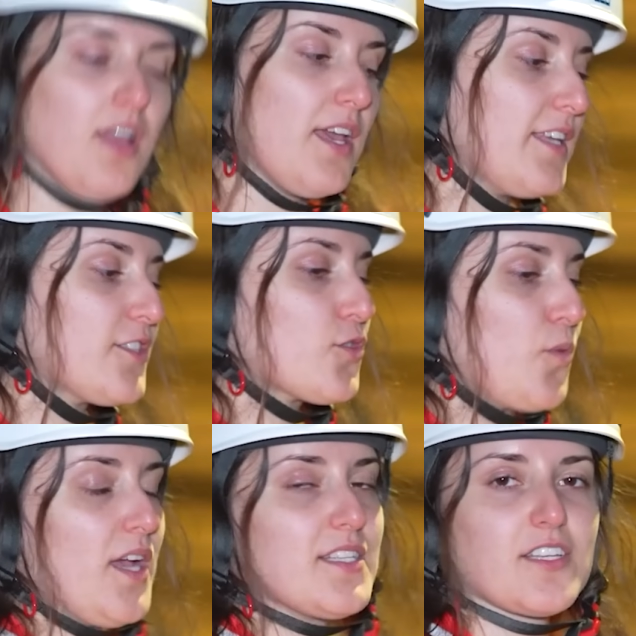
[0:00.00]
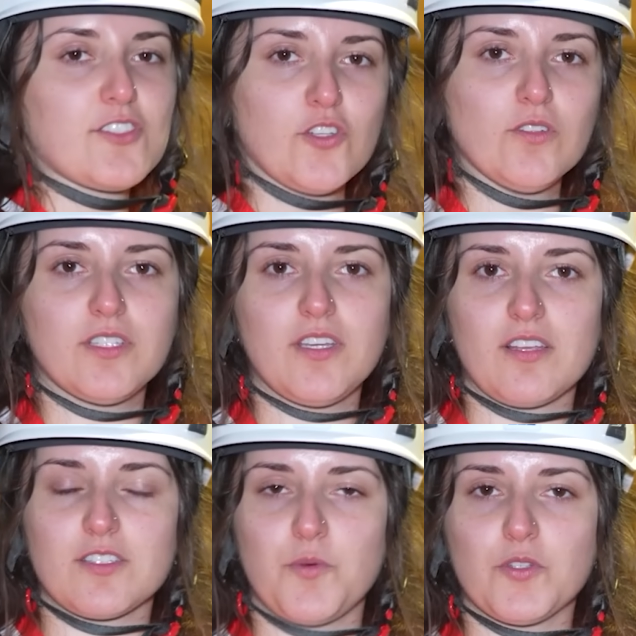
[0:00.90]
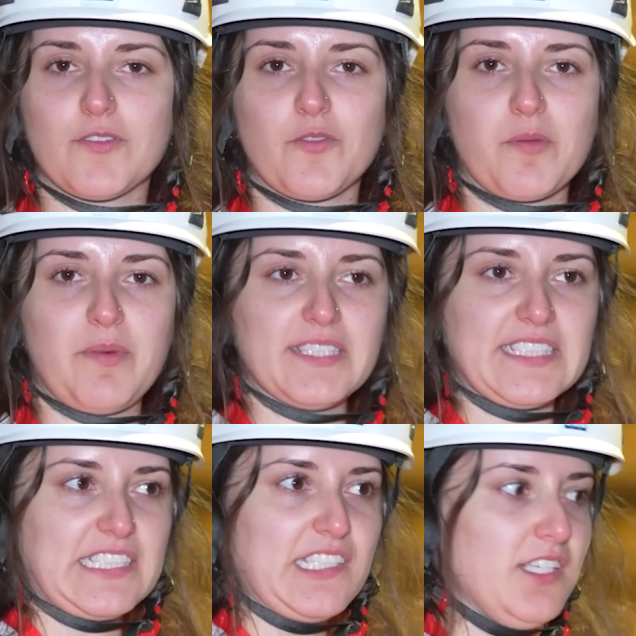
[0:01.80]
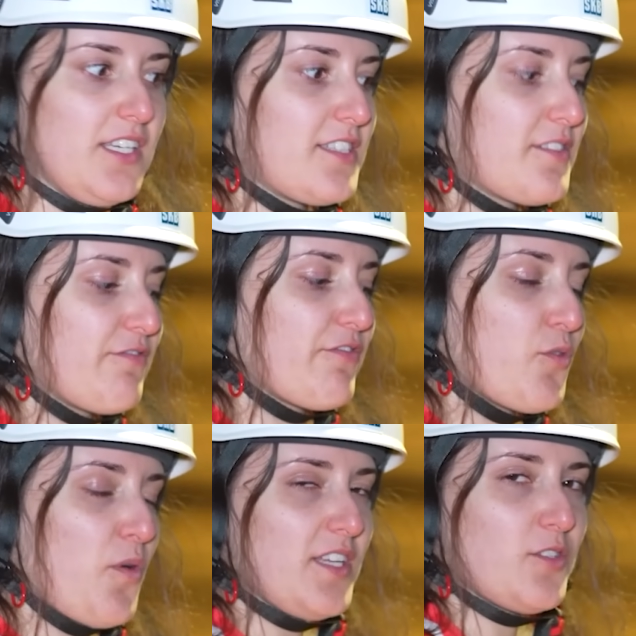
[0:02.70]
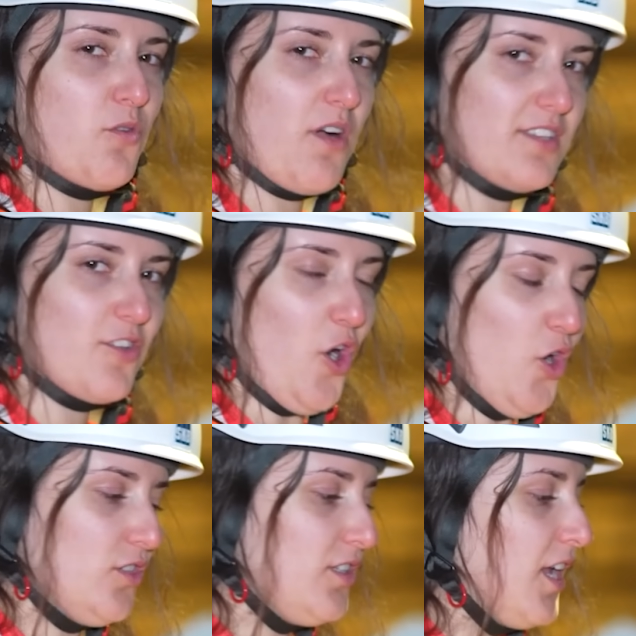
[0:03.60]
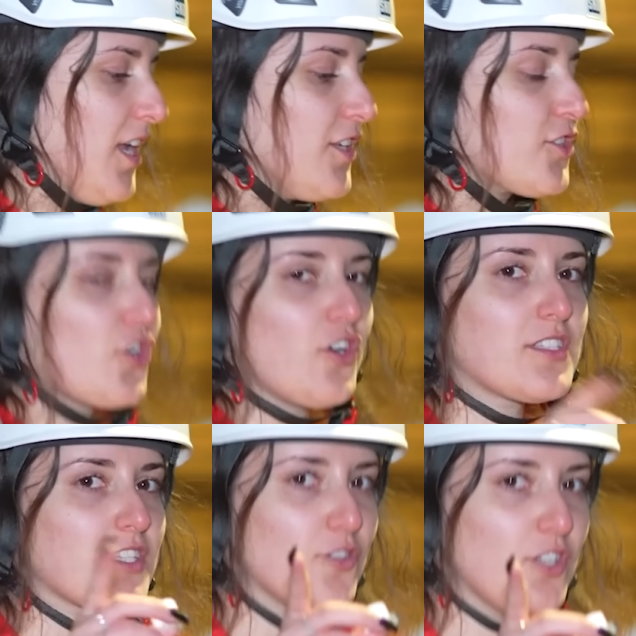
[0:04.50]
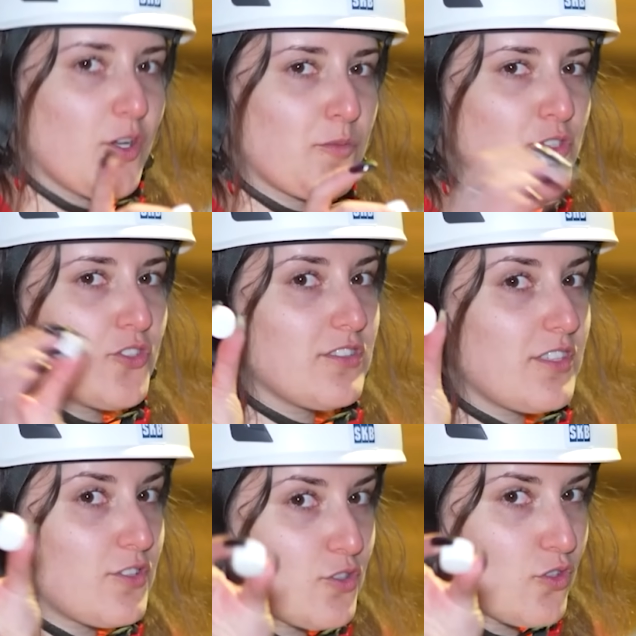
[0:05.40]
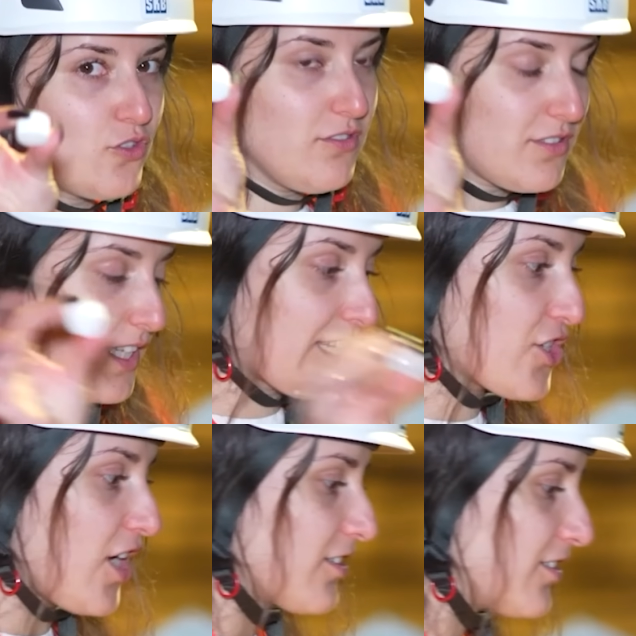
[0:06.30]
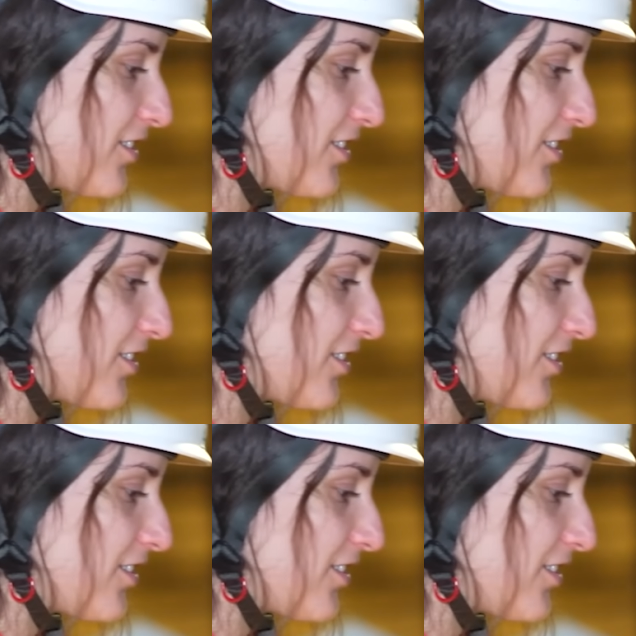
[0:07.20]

It's twice as salty as the water from the Baltic Sea. It's quite old, so it's a unique opportunity to take a shot.